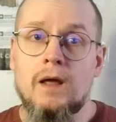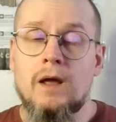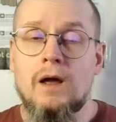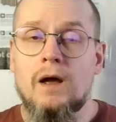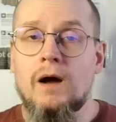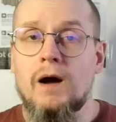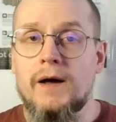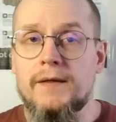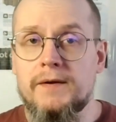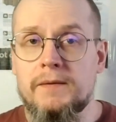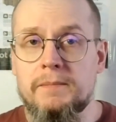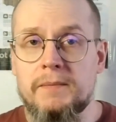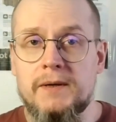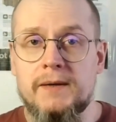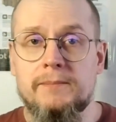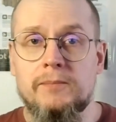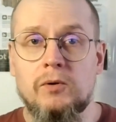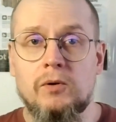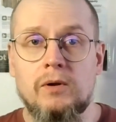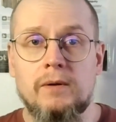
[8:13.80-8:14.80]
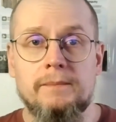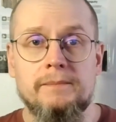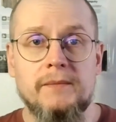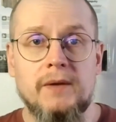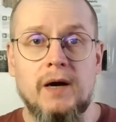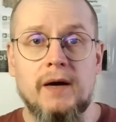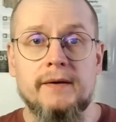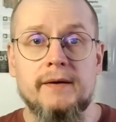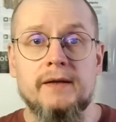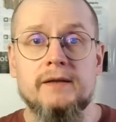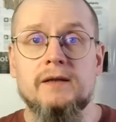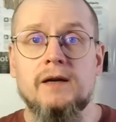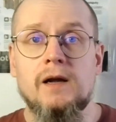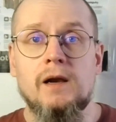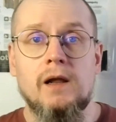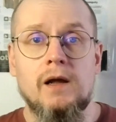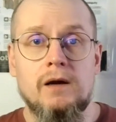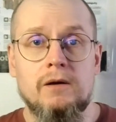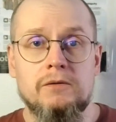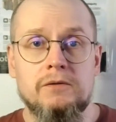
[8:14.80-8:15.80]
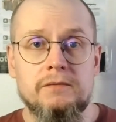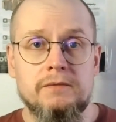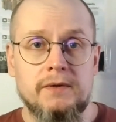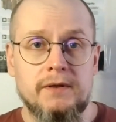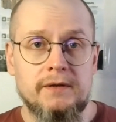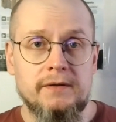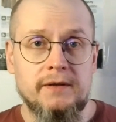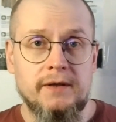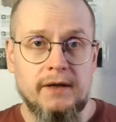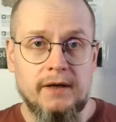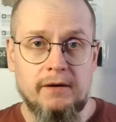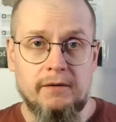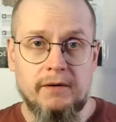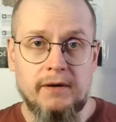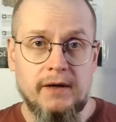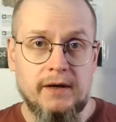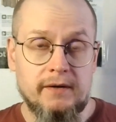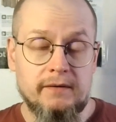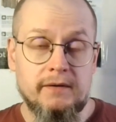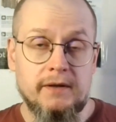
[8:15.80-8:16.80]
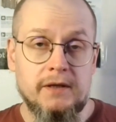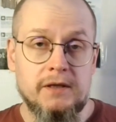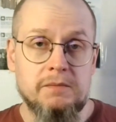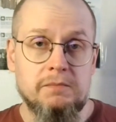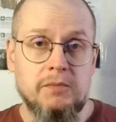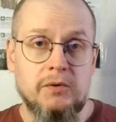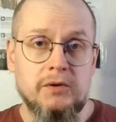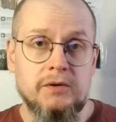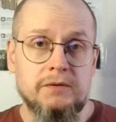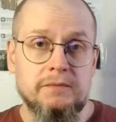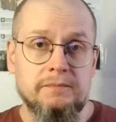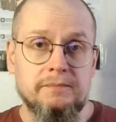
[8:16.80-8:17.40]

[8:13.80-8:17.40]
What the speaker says: Other people are not allowed in the area at this point.